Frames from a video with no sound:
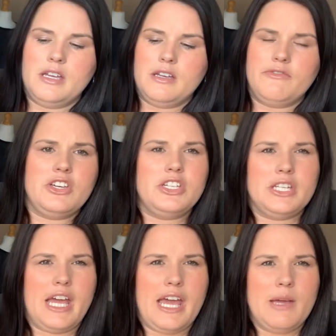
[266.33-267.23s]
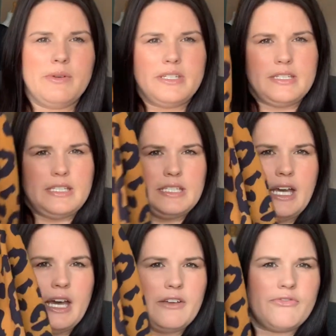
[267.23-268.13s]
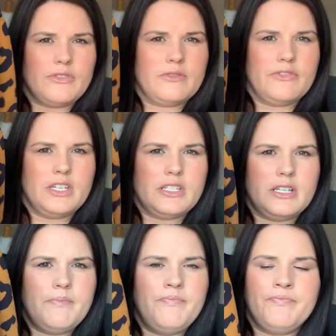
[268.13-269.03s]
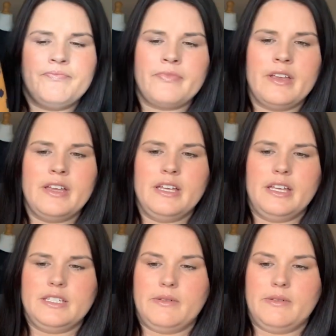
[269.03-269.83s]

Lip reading: version A, which is the tie front version. So I